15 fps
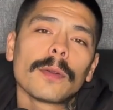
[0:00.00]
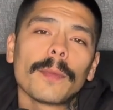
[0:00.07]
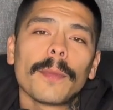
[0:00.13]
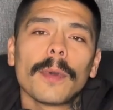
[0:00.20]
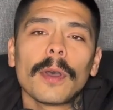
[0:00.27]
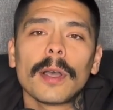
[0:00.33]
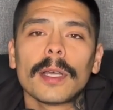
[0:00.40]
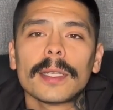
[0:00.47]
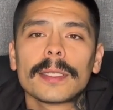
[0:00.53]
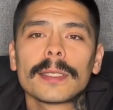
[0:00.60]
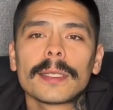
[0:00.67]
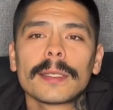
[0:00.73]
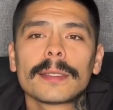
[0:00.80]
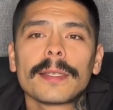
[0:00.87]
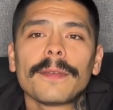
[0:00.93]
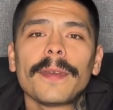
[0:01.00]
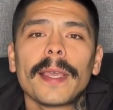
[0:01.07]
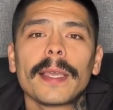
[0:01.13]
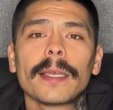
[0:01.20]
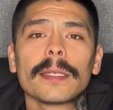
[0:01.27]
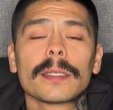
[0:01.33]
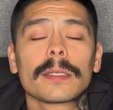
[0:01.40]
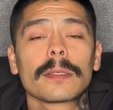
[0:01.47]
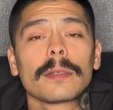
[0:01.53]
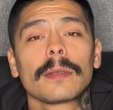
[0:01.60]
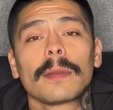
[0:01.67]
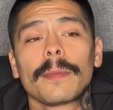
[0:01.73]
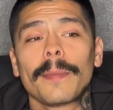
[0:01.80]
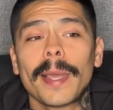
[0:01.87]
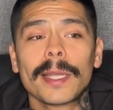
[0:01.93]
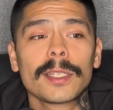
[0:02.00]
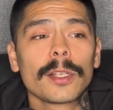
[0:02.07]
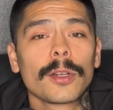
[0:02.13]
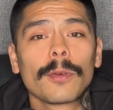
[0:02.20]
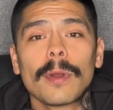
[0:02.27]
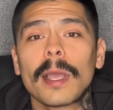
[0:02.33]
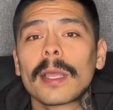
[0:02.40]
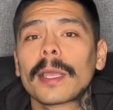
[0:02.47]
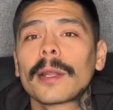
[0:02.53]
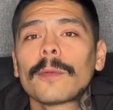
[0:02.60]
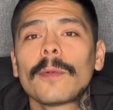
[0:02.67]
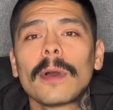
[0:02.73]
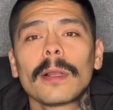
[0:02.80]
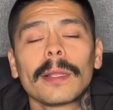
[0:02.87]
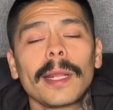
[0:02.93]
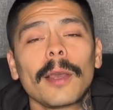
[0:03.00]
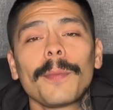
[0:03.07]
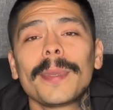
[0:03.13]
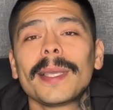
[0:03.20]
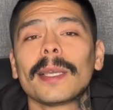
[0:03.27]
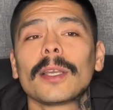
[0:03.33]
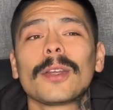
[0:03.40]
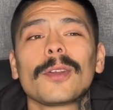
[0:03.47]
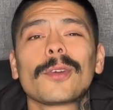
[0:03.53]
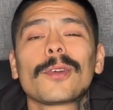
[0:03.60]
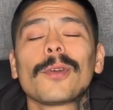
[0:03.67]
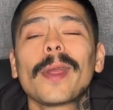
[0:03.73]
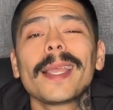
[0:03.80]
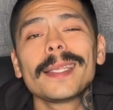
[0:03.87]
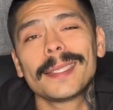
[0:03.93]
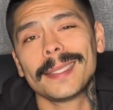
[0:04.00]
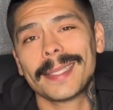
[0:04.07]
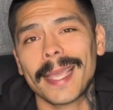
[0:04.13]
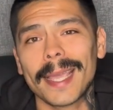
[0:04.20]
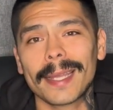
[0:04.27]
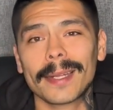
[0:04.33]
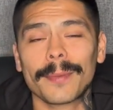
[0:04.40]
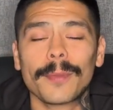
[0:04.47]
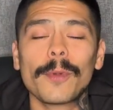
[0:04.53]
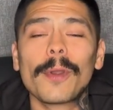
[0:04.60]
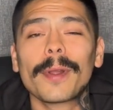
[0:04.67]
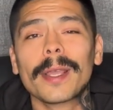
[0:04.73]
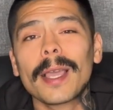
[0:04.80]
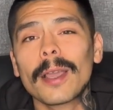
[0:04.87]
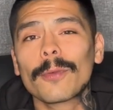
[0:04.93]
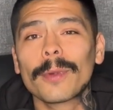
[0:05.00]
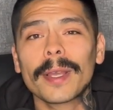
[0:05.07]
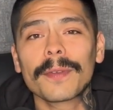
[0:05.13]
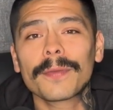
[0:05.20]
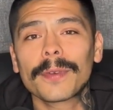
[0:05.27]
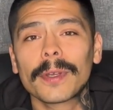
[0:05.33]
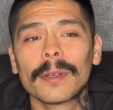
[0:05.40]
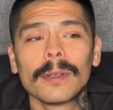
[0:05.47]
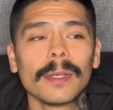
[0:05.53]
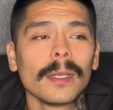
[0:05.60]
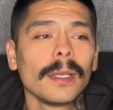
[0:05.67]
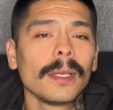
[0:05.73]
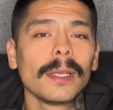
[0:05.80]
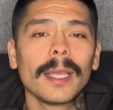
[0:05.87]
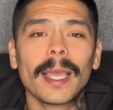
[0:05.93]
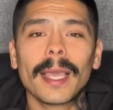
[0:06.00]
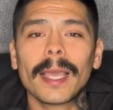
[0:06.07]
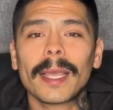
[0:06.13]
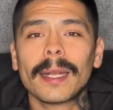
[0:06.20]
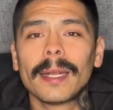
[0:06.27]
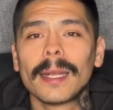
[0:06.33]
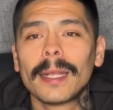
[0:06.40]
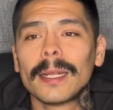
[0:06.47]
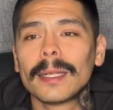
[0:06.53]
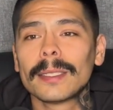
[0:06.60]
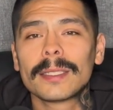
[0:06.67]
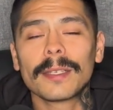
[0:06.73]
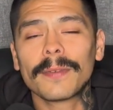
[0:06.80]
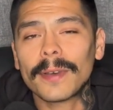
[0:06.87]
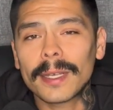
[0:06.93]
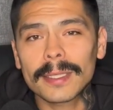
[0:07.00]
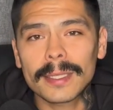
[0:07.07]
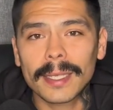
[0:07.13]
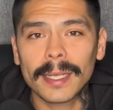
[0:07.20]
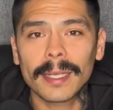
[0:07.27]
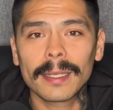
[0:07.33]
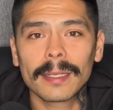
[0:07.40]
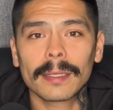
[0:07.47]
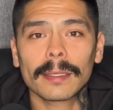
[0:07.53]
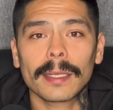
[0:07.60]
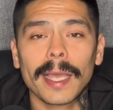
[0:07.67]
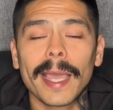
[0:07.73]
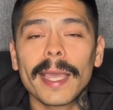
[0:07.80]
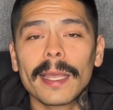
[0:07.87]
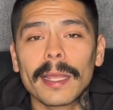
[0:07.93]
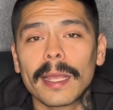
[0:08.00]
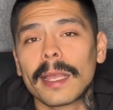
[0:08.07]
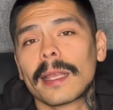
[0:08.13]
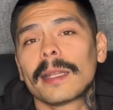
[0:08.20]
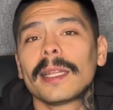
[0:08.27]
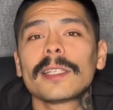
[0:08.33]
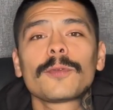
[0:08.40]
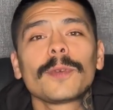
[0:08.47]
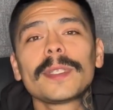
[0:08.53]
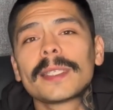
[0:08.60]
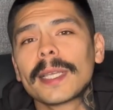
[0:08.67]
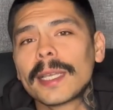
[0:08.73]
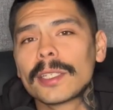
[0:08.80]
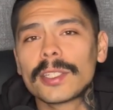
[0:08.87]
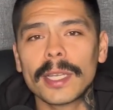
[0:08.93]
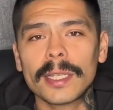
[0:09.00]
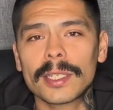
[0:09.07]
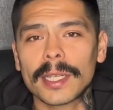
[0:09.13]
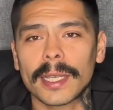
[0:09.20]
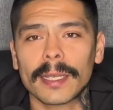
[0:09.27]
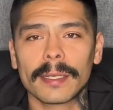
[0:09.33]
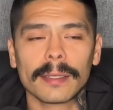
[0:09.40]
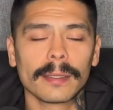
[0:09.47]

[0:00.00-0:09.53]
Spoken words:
to Vegas? Imagine Gronk and Waller. That would be a crazy tandem. We already got Renfro and Devontae, and let's re-sign JJ.